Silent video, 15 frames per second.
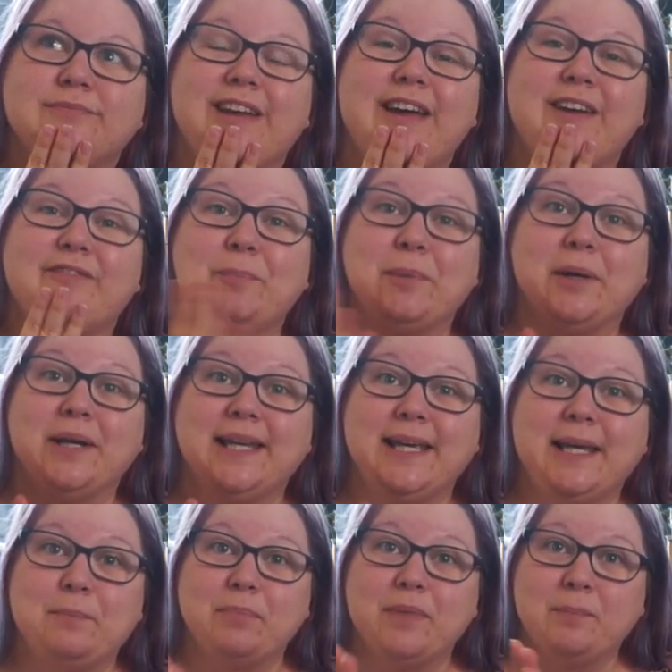if I'm going to
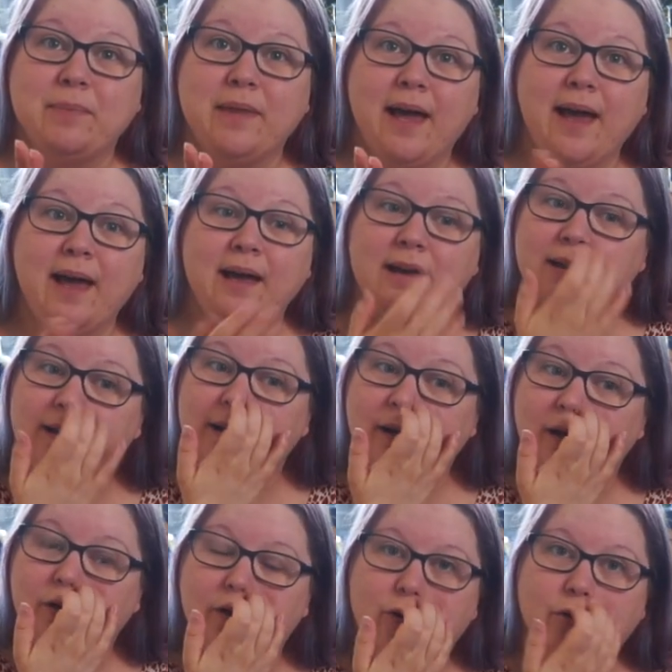keep them there
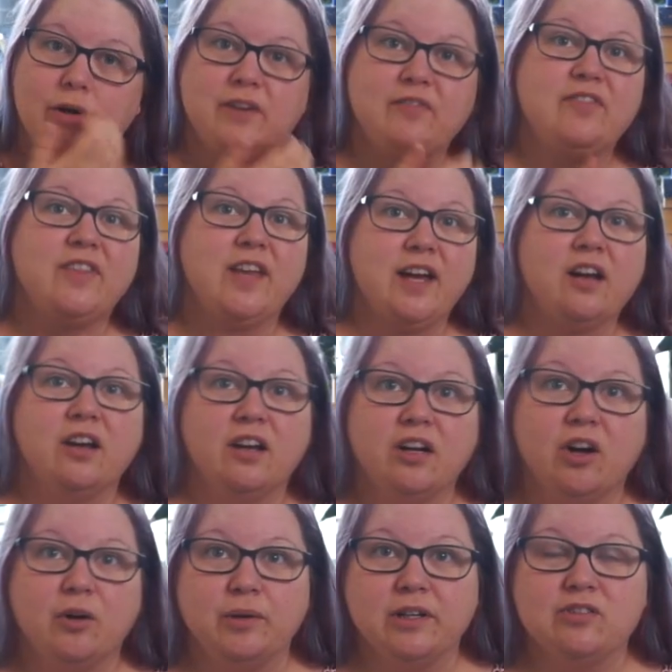or if they're going to
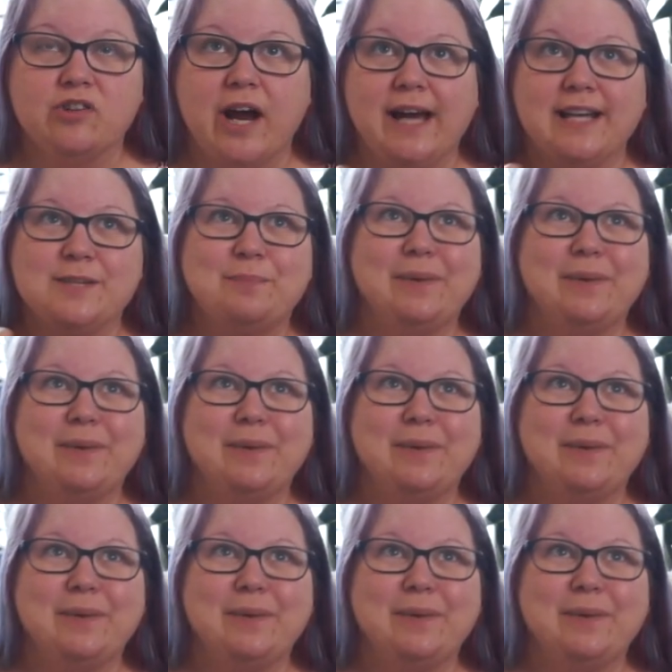go in the trash.